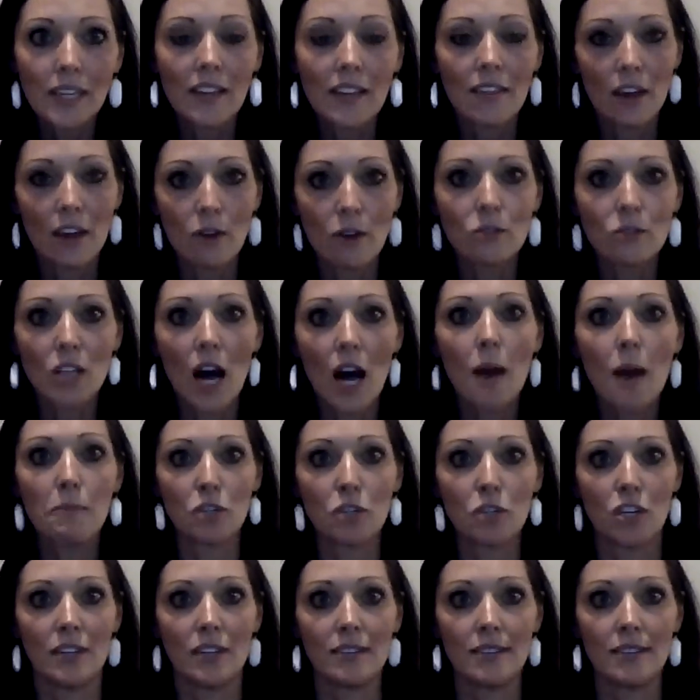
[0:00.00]
those
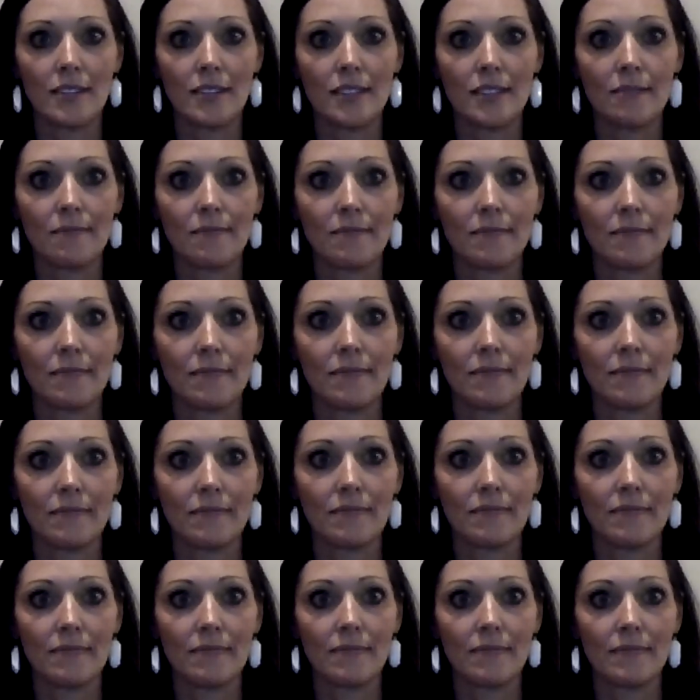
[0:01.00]
options.
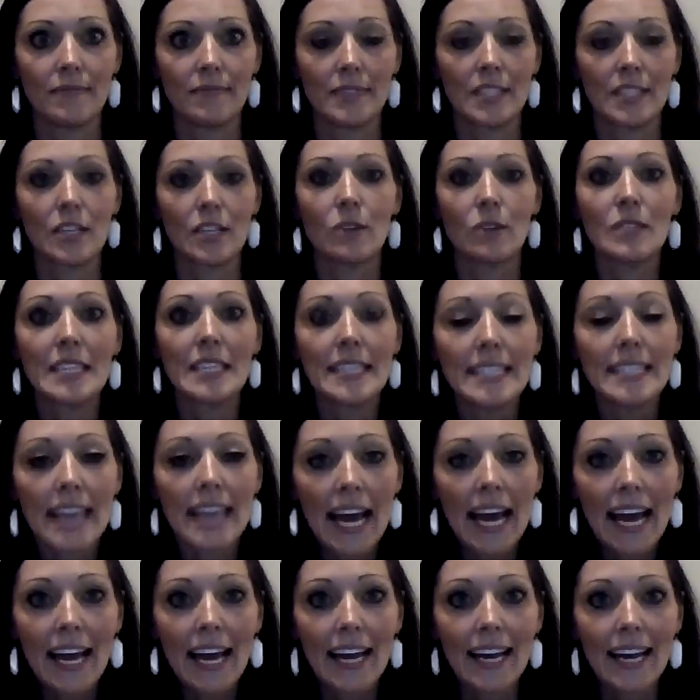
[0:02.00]
So
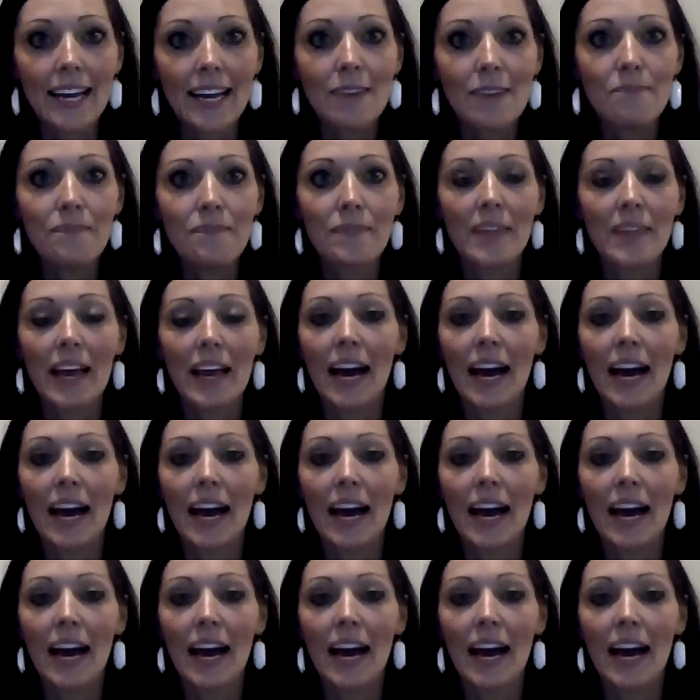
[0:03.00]
today